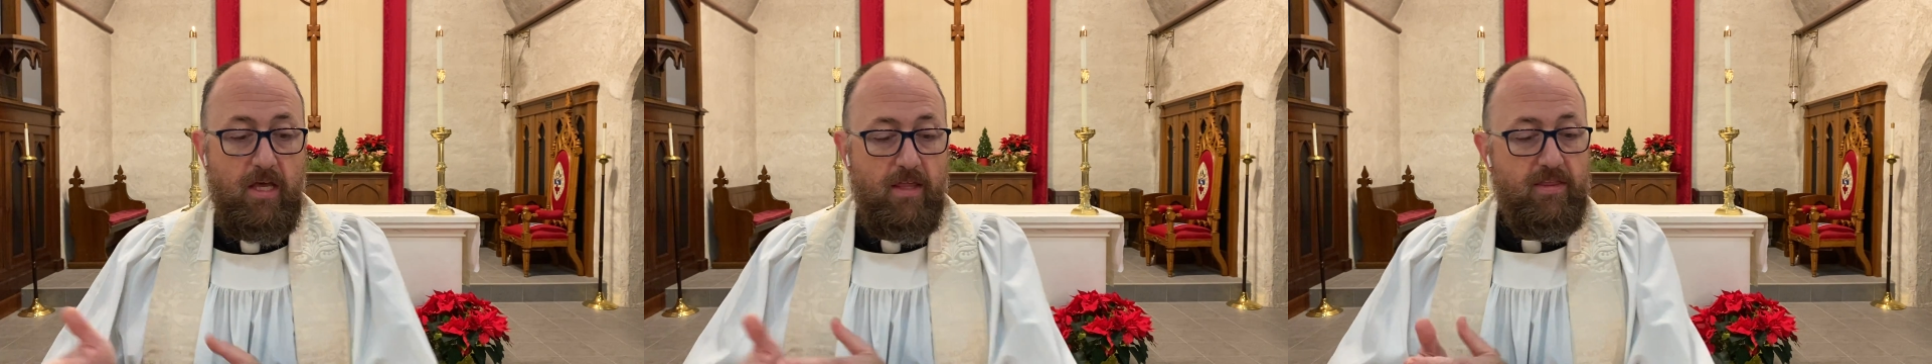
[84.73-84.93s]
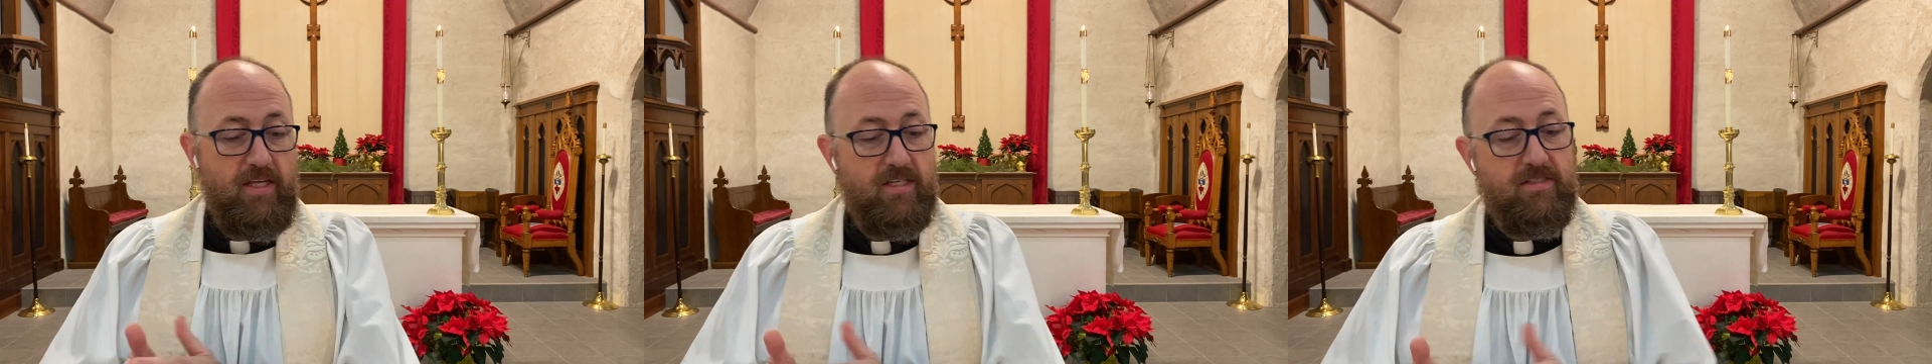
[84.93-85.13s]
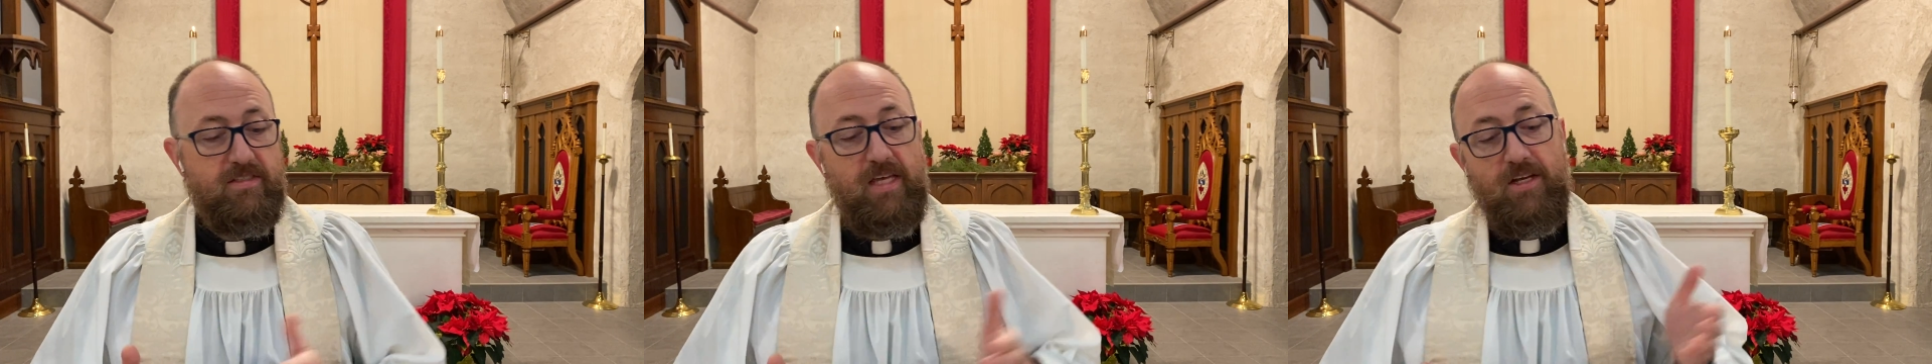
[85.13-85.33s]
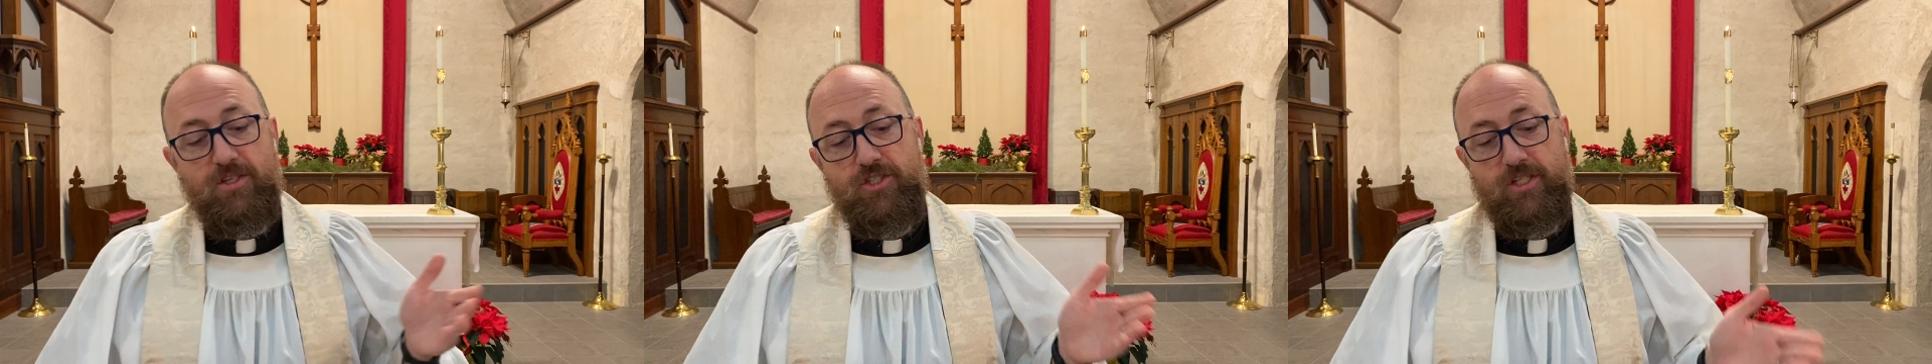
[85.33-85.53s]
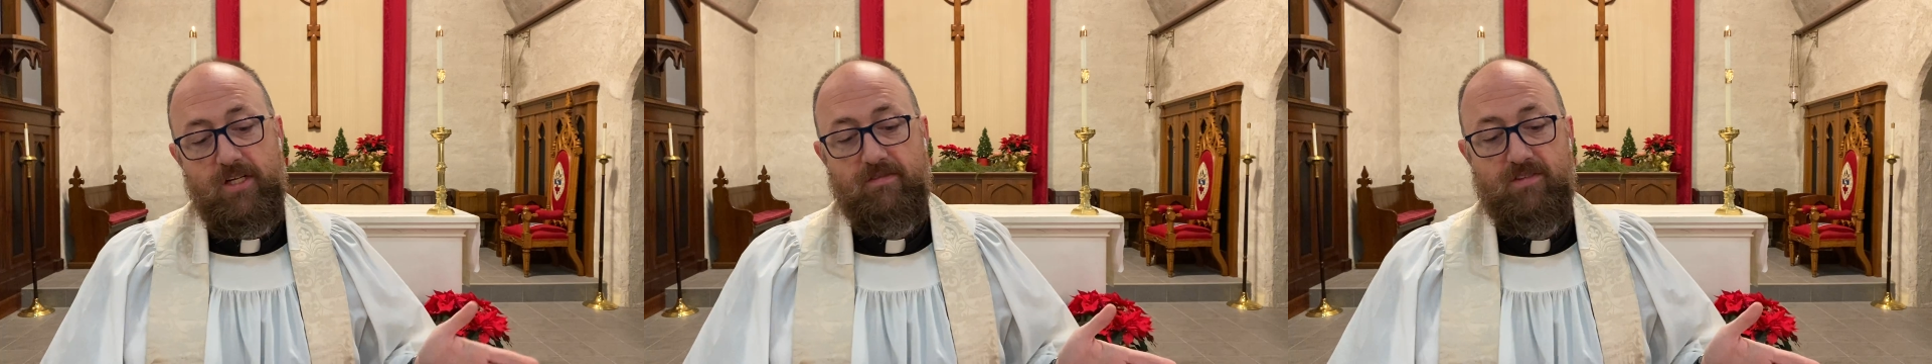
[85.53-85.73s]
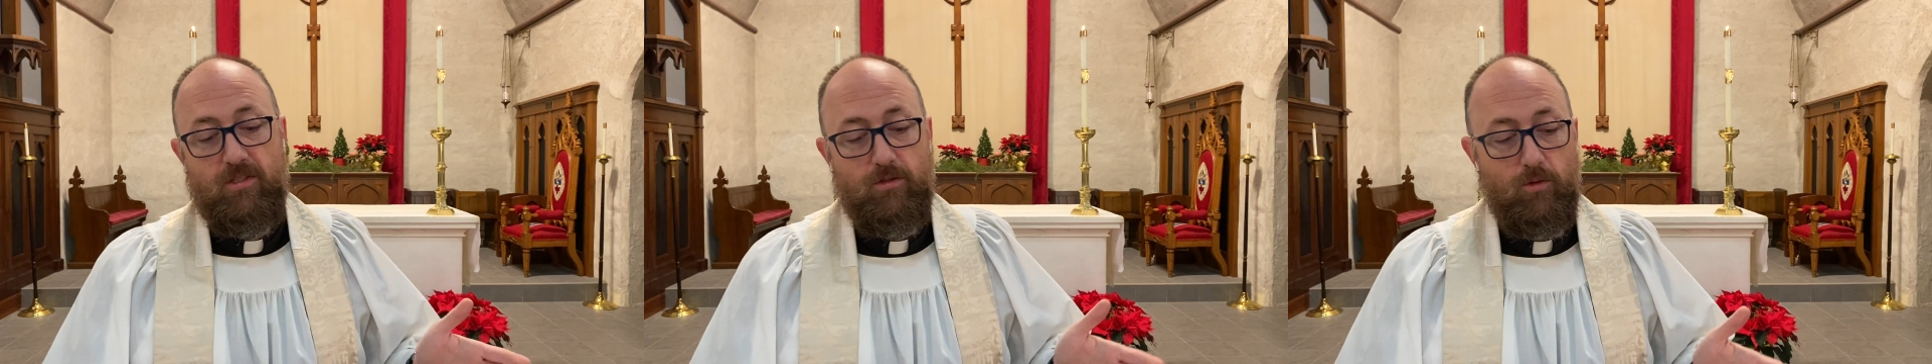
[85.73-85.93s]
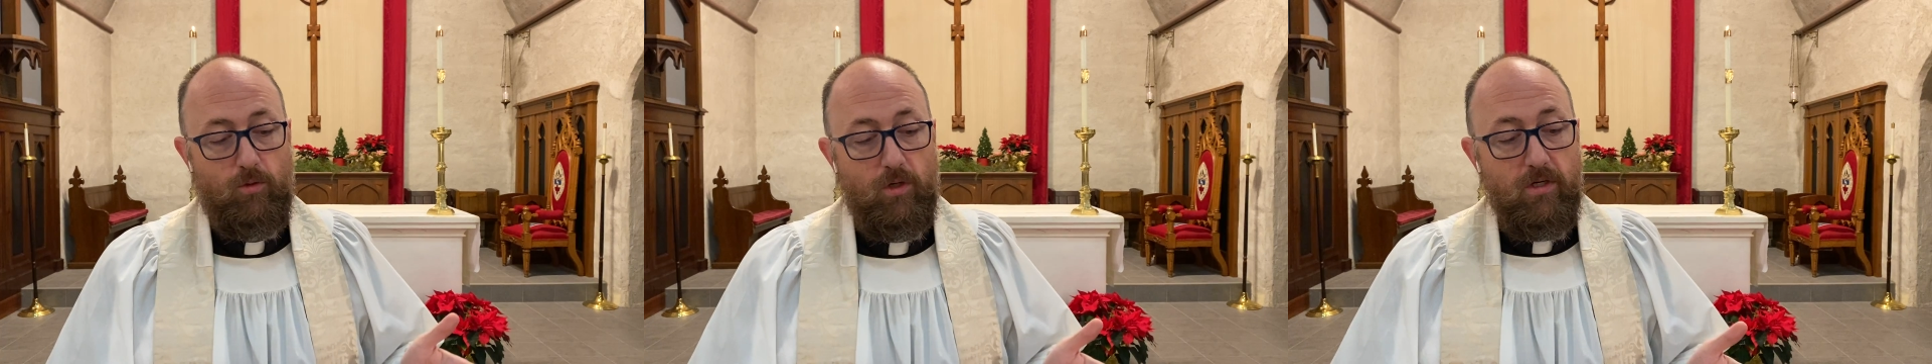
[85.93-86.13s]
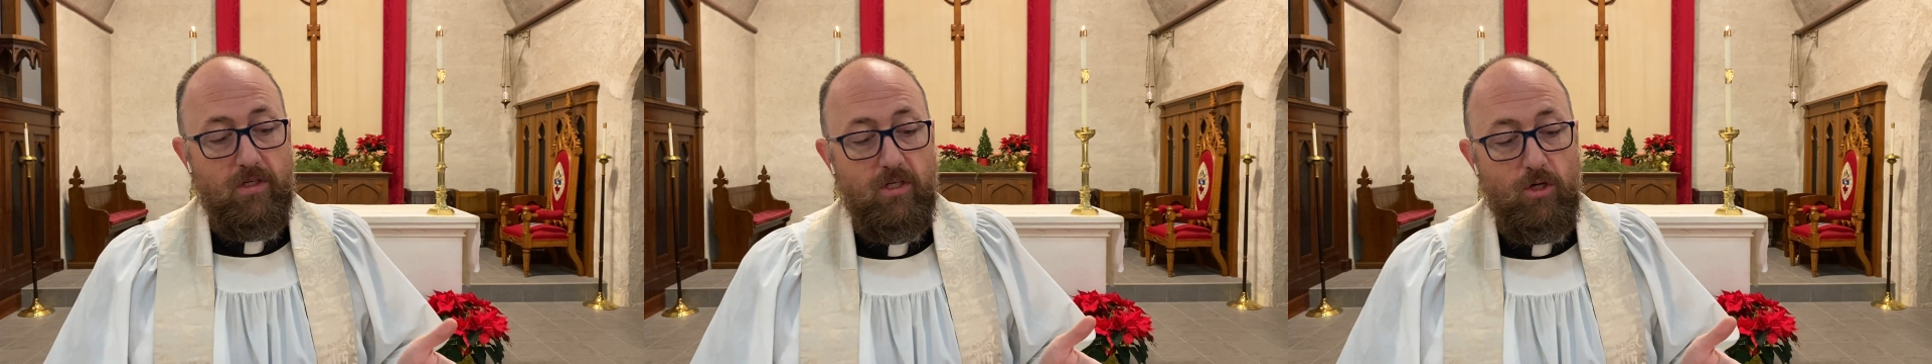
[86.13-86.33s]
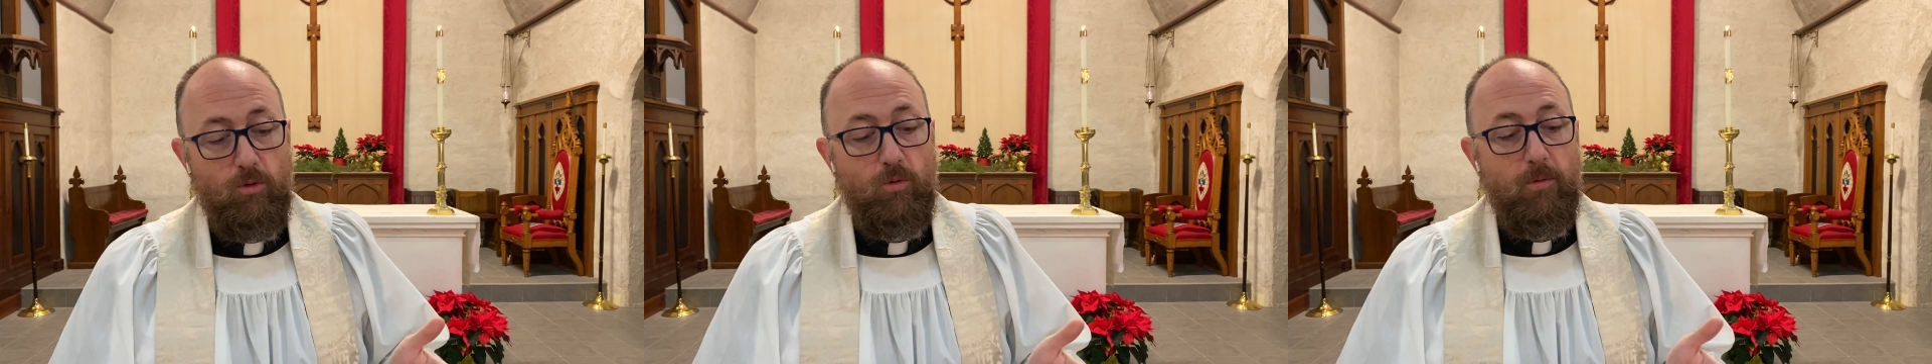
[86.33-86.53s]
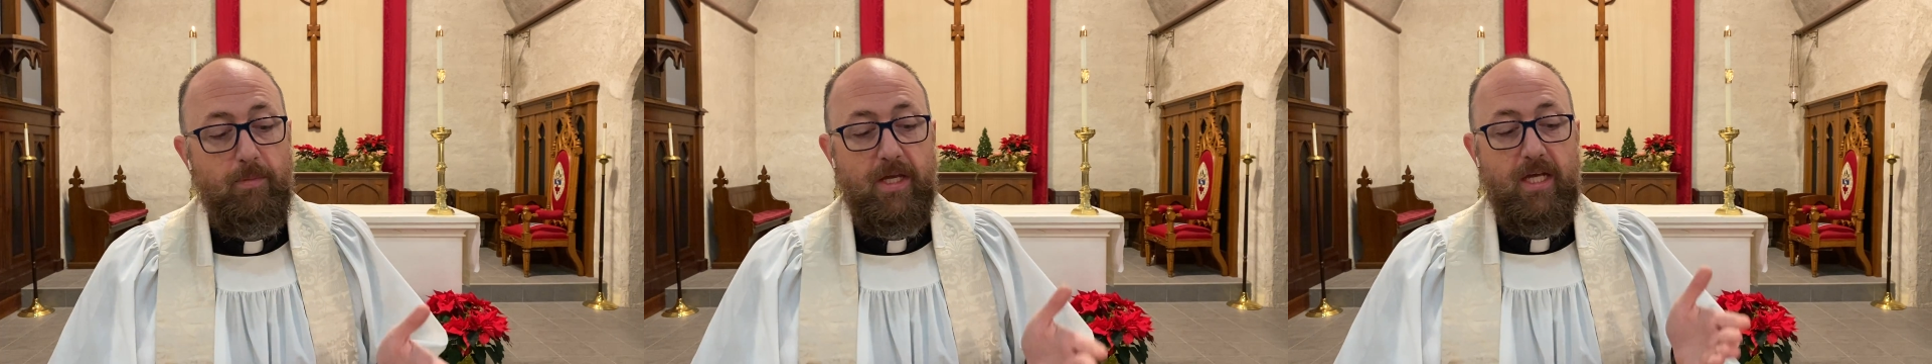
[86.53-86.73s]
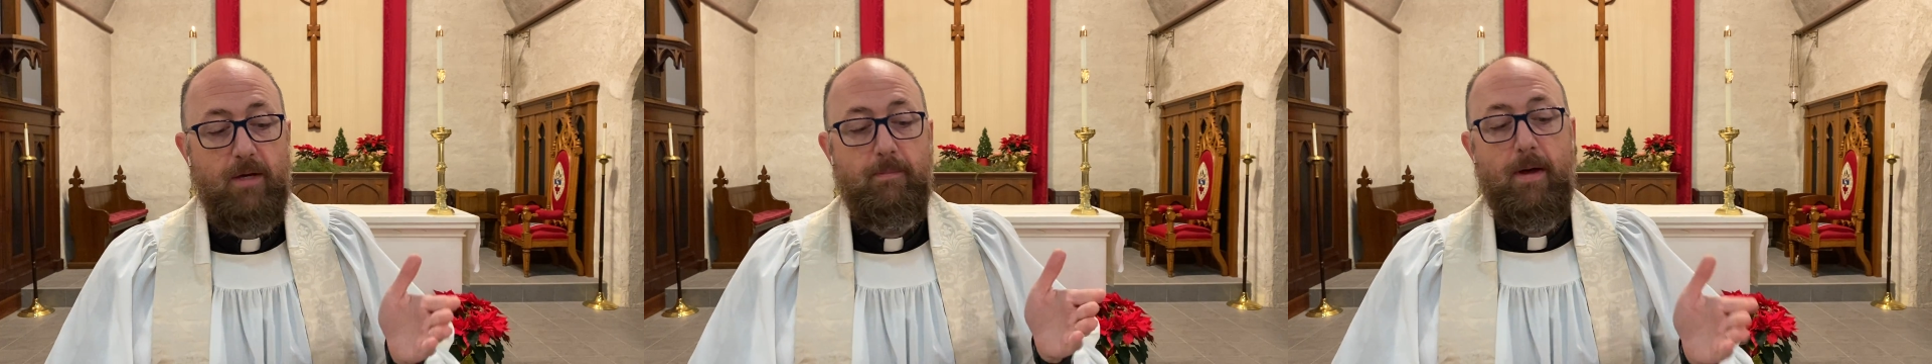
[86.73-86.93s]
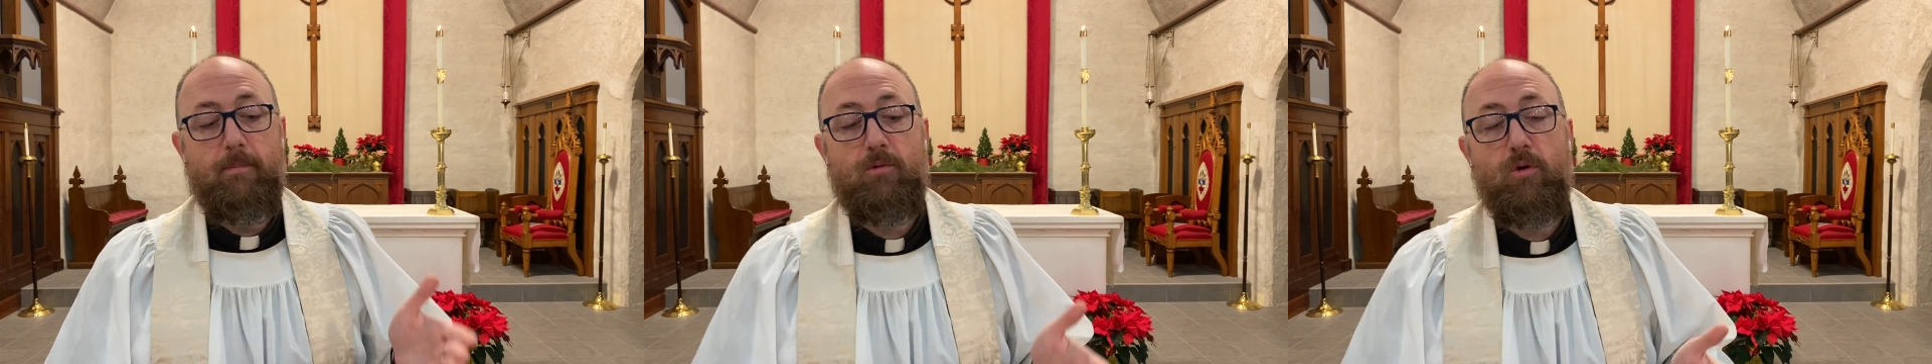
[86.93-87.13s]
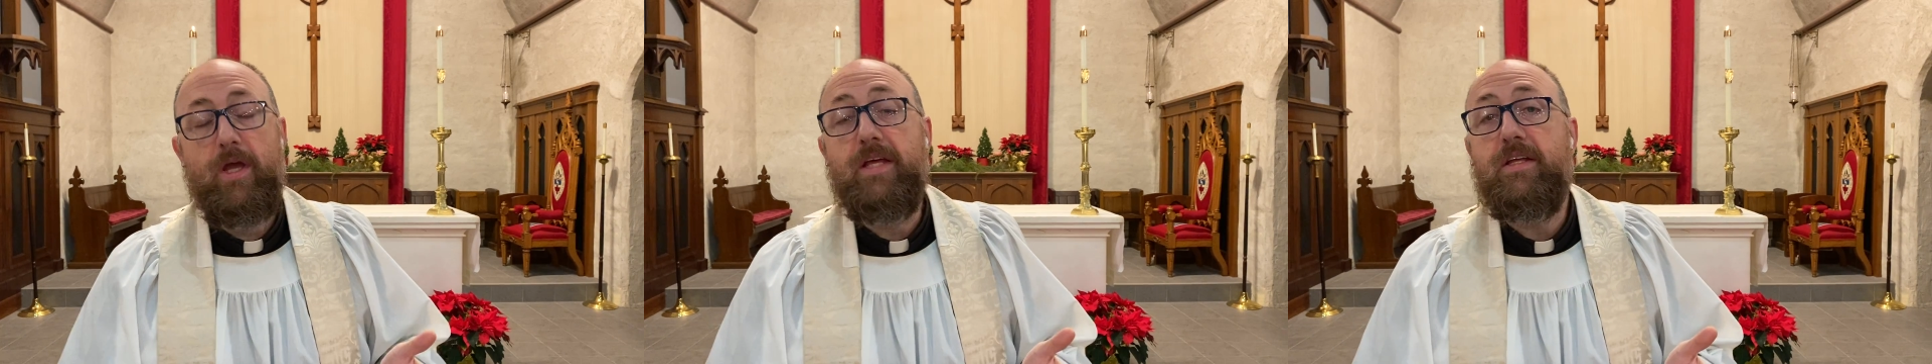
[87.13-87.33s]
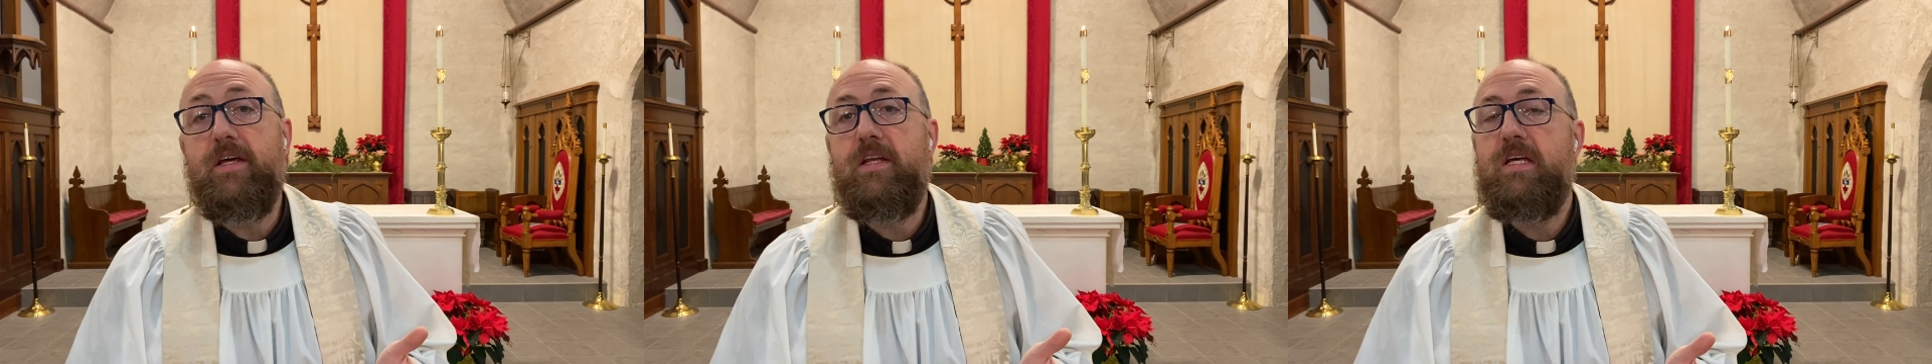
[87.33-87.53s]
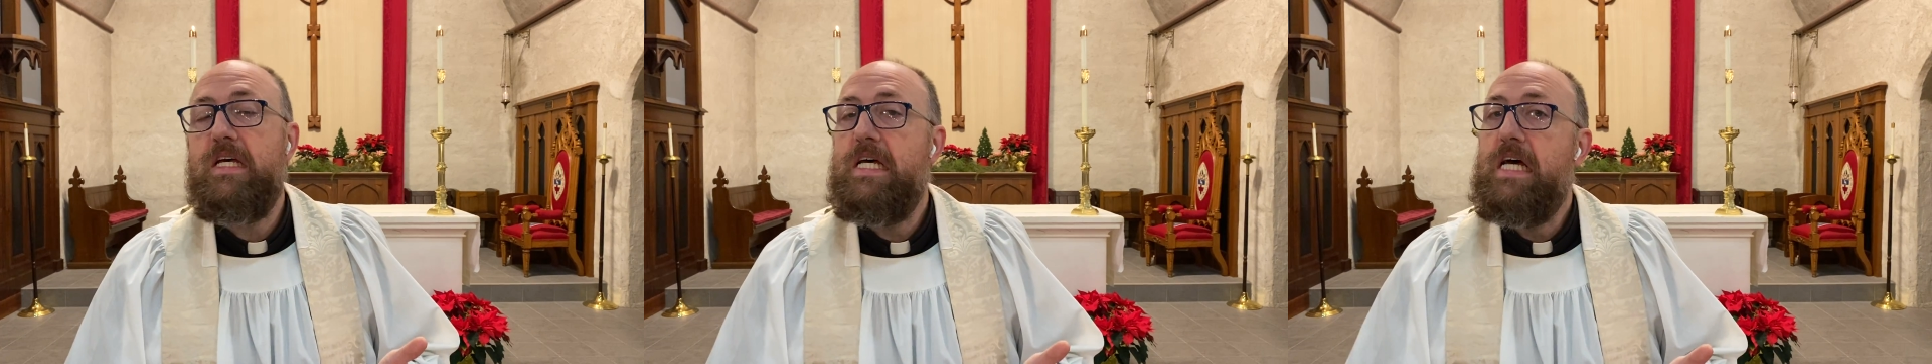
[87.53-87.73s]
The ascension of the Lord will be commemorated